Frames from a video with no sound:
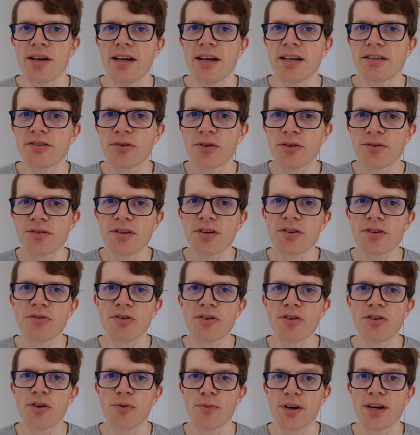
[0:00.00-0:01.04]
it's also true
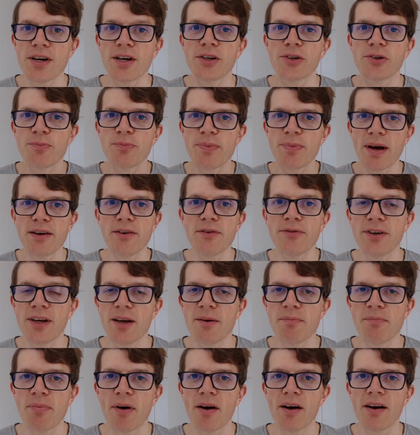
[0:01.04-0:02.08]
that we could all
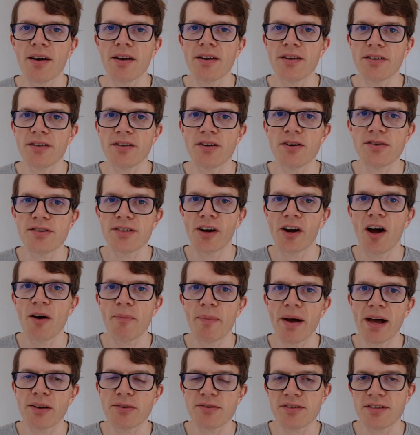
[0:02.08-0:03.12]
benefit by using our
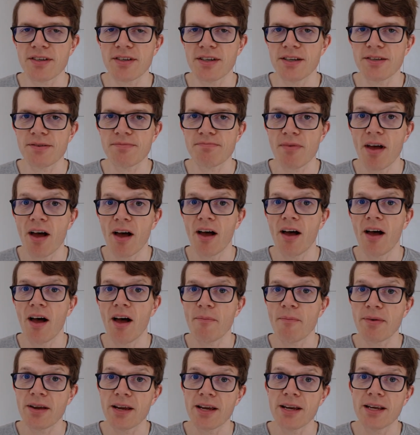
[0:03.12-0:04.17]
mouses, uh, I
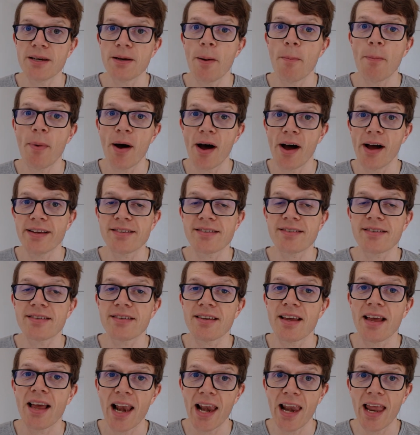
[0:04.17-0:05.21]
mean mice,
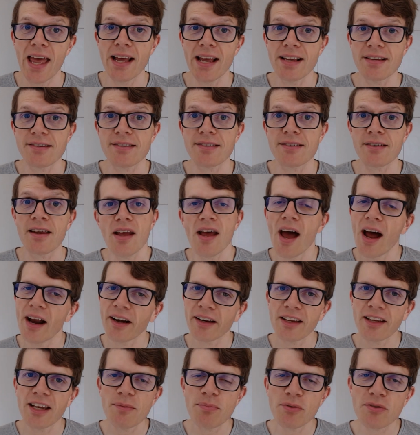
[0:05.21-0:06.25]
less. And
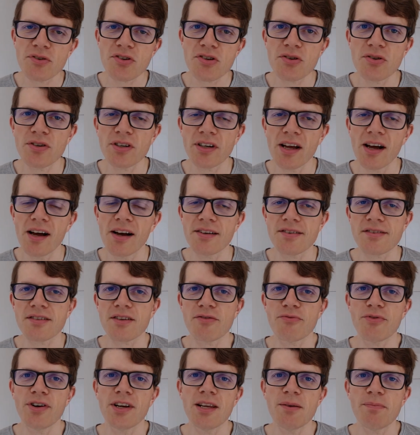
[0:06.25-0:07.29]
keyboard shortcuts can
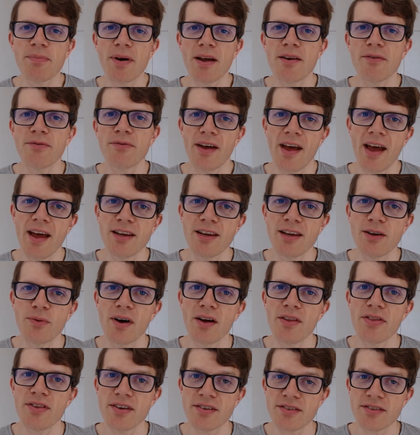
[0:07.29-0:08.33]
really benefit
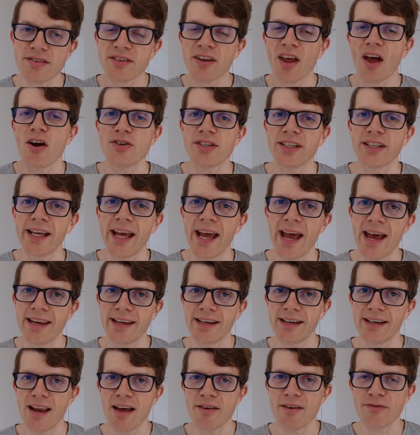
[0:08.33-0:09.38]
anyone that's coding at any
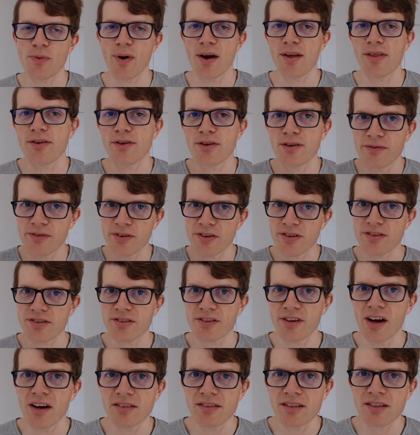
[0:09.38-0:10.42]
level, whether you've just
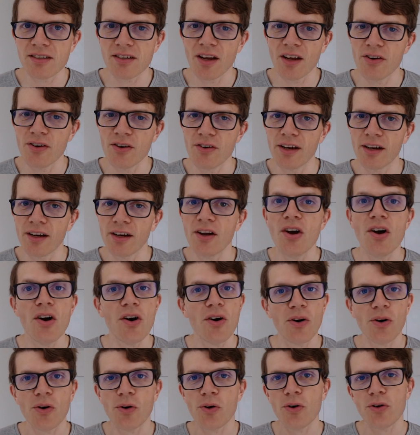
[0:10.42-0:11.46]
started coding
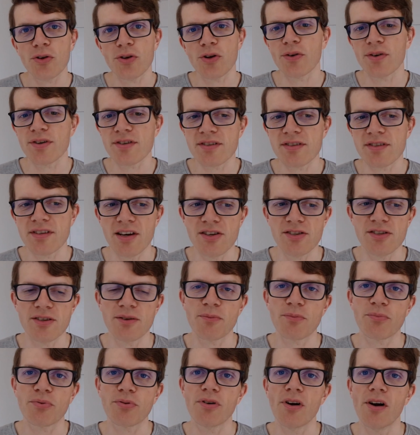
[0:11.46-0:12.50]
or you're a
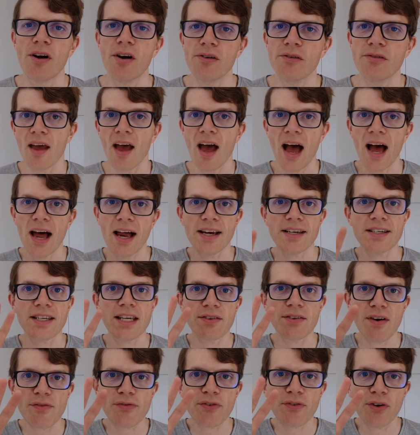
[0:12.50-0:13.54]
seasoned pro. And here
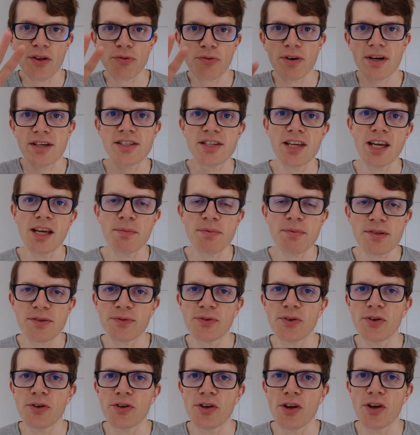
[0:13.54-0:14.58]
I've got three tips
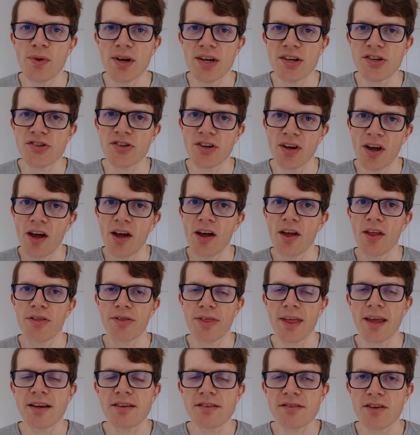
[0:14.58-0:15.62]
for you, which are
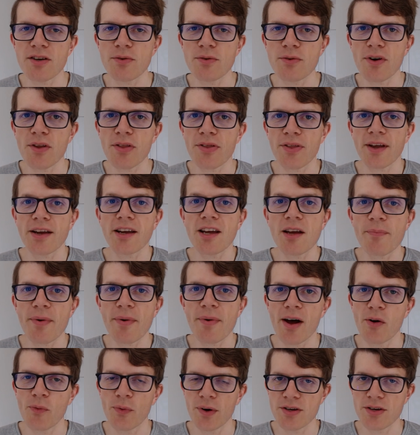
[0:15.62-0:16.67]
things that you want to think
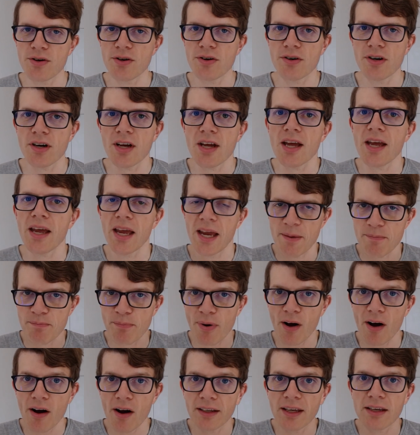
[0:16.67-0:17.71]
about when you're
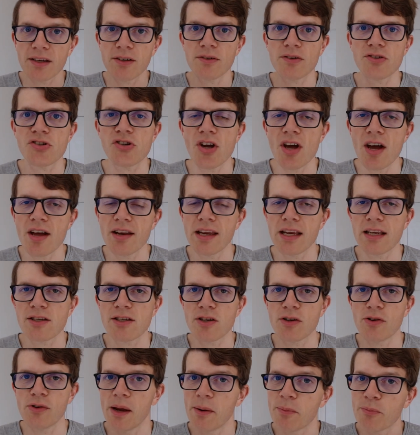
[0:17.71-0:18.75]
embarking your journey
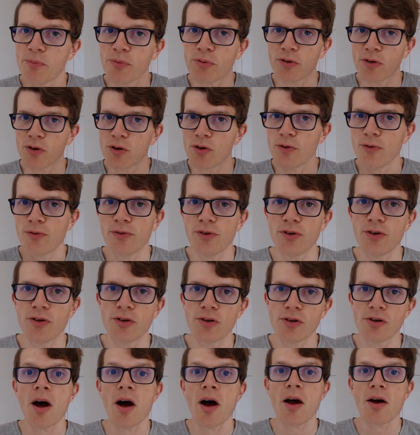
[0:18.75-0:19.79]
to improve
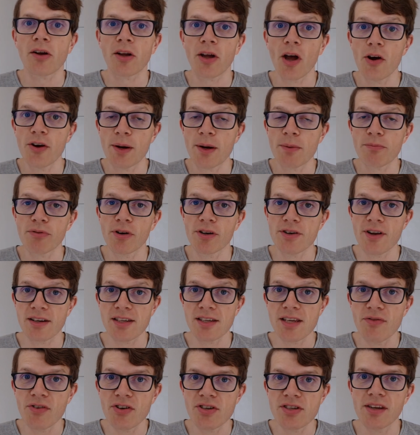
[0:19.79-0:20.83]
your coding
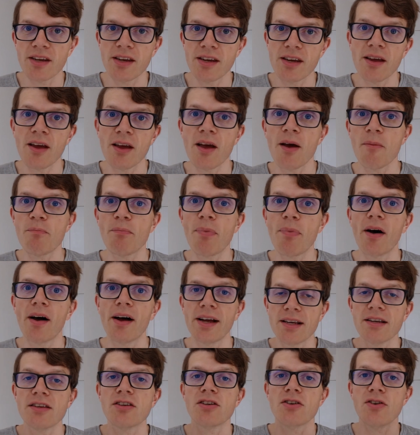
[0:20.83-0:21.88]
productivity
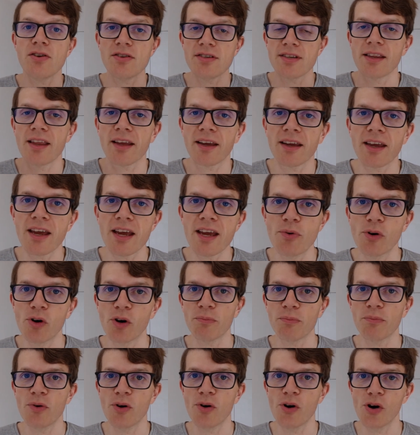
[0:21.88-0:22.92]
by using the keyboard
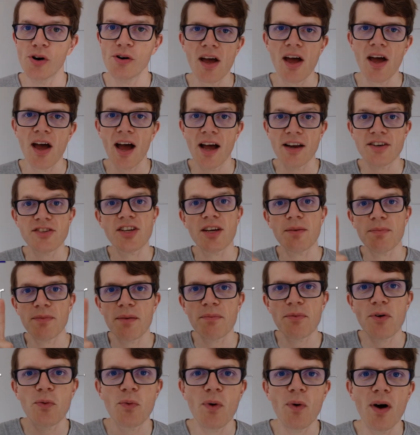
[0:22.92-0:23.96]
more. And tip
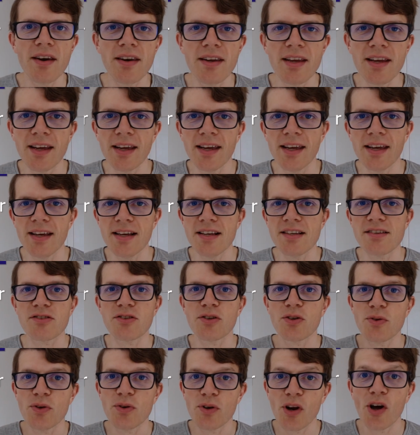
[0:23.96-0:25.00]
number one here is
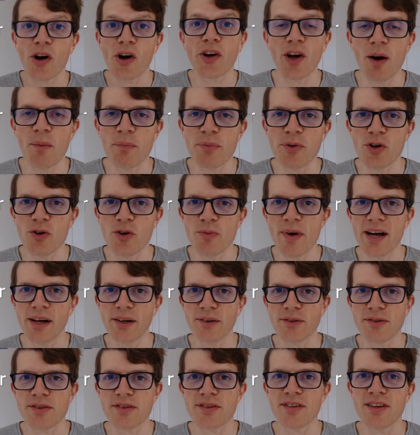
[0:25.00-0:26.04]
to lock up your
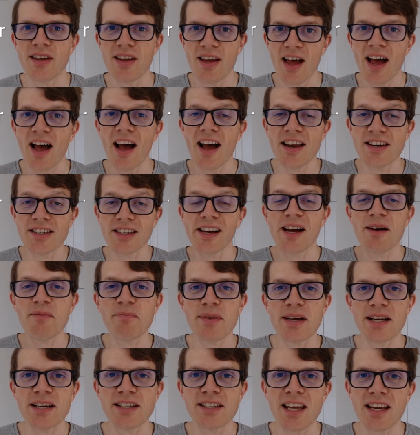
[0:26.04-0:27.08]
mouse and I am
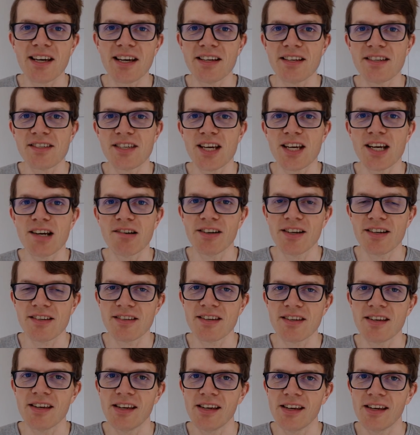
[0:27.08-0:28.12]
being deadly serious
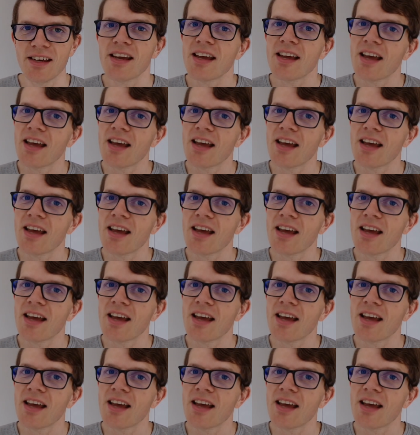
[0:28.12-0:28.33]
here.